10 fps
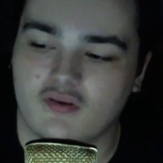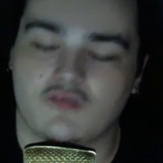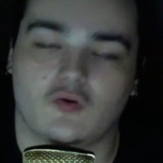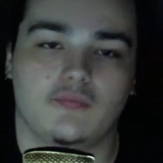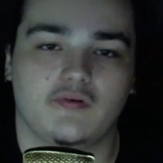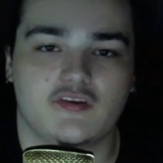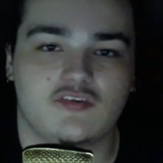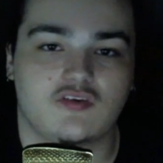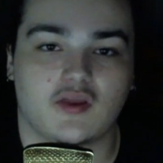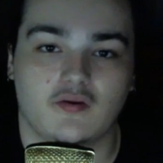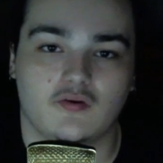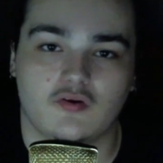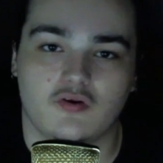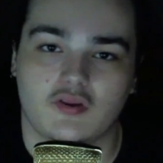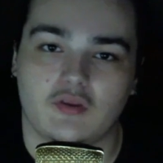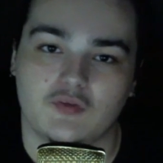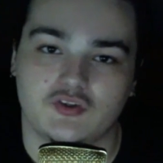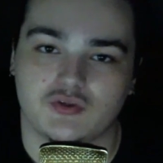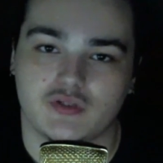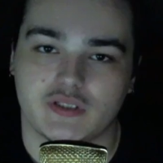though pretty standard,
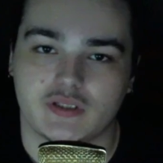imagery.